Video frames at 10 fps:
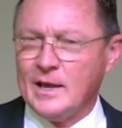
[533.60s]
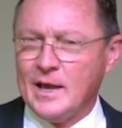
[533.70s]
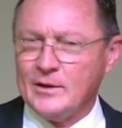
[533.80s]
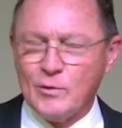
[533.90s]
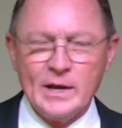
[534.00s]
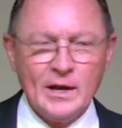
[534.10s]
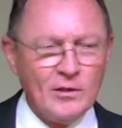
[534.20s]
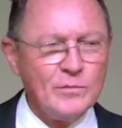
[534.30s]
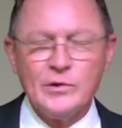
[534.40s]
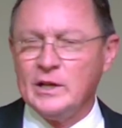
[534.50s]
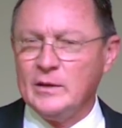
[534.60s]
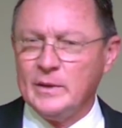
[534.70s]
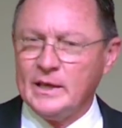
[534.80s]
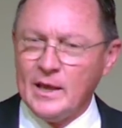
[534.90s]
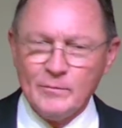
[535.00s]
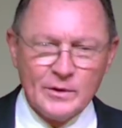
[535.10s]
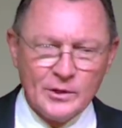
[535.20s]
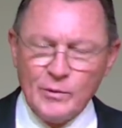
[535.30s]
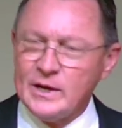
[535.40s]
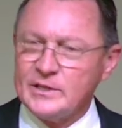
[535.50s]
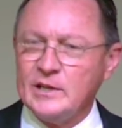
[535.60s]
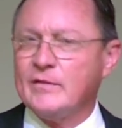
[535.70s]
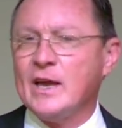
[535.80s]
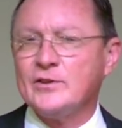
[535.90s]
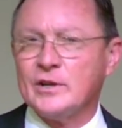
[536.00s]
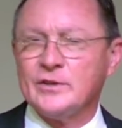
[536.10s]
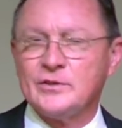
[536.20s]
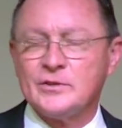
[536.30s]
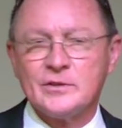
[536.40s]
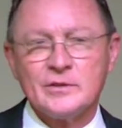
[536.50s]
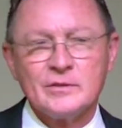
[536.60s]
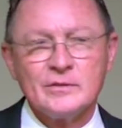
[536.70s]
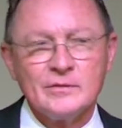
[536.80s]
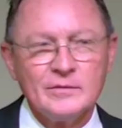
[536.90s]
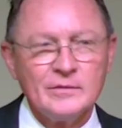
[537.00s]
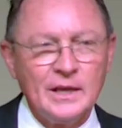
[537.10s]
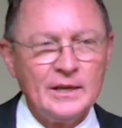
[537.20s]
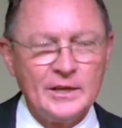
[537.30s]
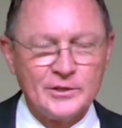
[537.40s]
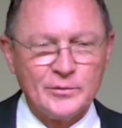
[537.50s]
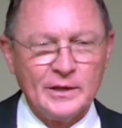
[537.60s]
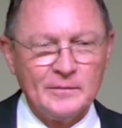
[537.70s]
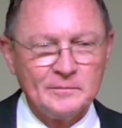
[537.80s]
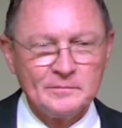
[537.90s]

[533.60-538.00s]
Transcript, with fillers: And Dwight L. Moody became one of the greatest evangelists in history.